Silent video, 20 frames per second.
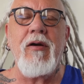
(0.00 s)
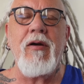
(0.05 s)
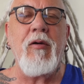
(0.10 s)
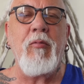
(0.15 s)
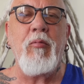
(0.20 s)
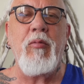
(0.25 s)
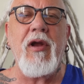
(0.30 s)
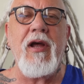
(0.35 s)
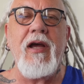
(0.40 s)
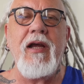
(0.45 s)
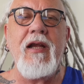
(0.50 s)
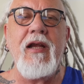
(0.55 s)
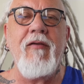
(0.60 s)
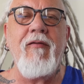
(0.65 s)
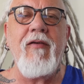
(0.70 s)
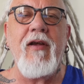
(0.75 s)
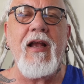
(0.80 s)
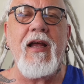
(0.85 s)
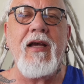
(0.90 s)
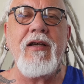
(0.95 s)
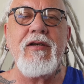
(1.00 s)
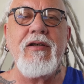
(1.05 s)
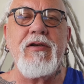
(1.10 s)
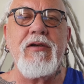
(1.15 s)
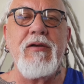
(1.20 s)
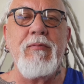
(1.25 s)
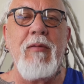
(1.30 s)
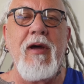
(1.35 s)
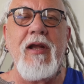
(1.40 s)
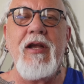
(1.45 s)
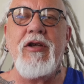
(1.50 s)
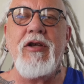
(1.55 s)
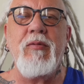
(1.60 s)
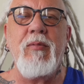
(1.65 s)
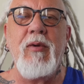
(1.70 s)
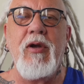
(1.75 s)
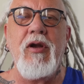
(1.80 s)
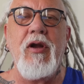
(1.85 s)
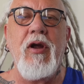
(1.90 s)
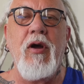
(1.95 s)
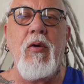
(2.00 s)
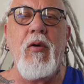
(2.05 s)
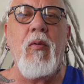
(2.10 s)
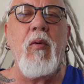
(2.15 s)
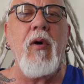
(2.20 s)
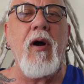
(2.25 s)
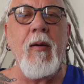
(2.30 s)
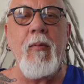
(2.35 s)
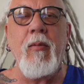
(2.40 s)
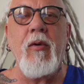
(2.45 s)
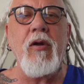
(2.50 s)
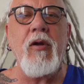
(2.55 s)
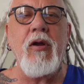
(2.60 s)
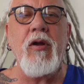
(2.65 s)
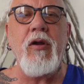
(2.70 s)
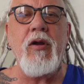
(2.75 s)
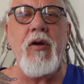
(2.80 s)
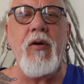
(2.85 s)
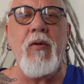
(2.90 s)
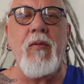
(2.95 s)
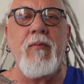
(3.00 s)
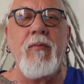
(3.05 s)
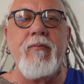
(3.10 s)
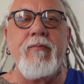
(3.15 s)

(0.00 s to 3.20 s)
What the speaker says: complain if he lets management know what I'm going to do.